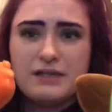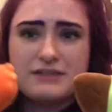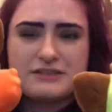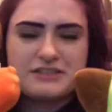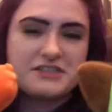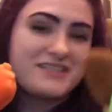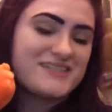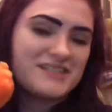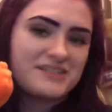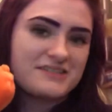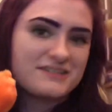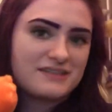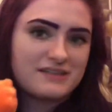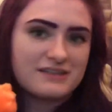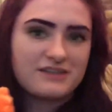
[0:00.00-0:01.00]
just
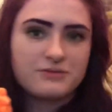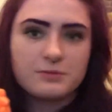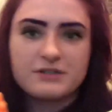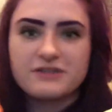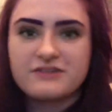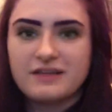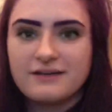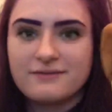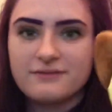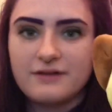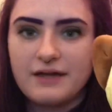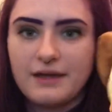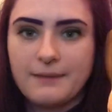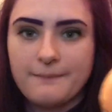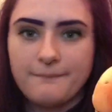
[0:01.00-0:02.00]
this one doesn't have
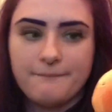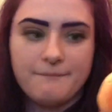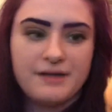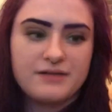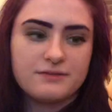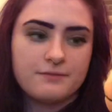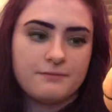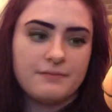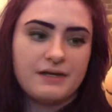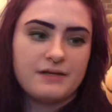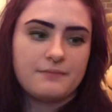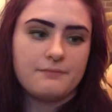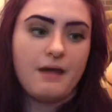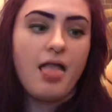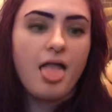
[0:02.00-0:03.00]

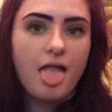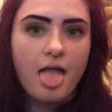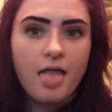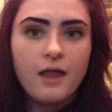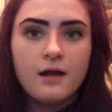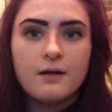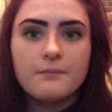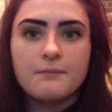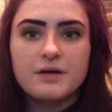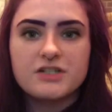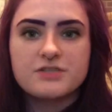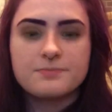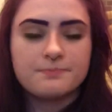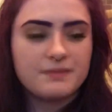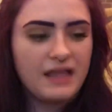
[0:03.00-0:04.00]

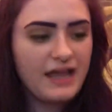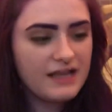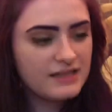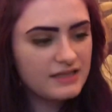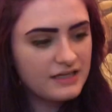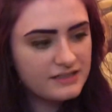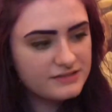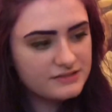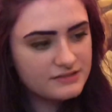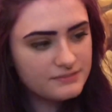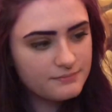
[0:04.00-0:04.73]
much black line,